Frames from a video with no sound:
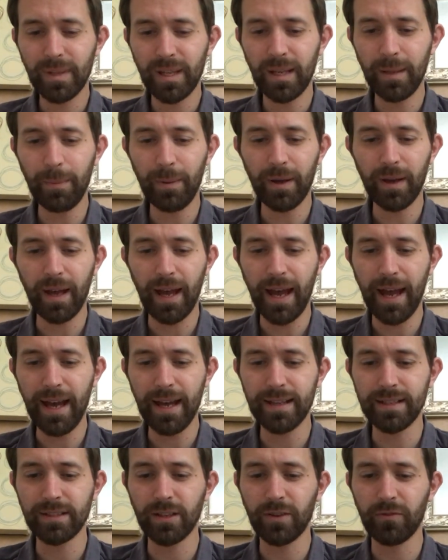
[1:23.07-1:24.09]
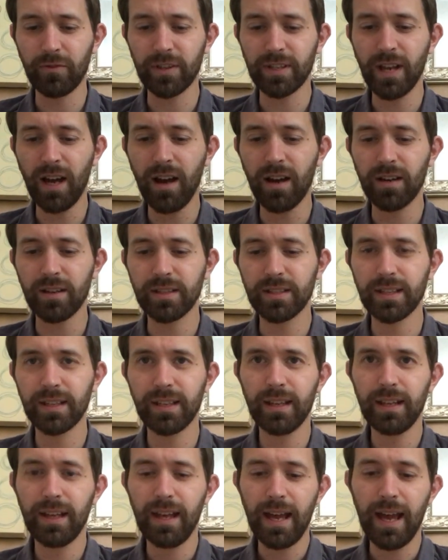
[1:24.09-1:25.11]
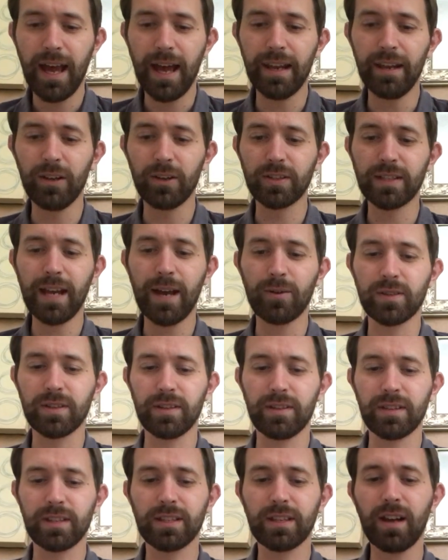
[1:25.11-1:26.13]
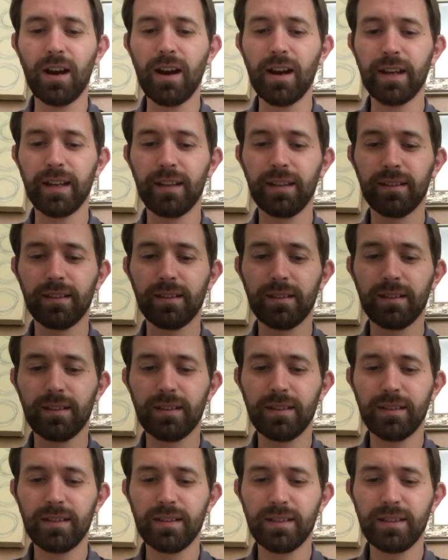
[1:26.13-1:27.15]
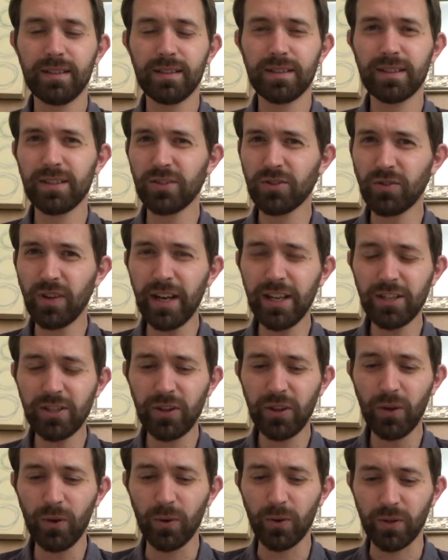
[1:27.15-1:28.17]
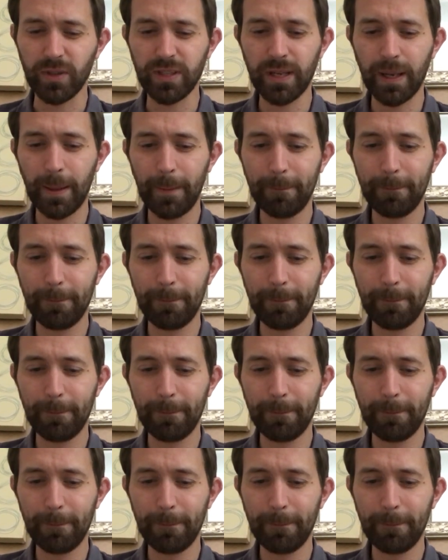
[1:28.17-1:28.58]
He put a hand over his heart and looked out at the sky. It's a strange thought.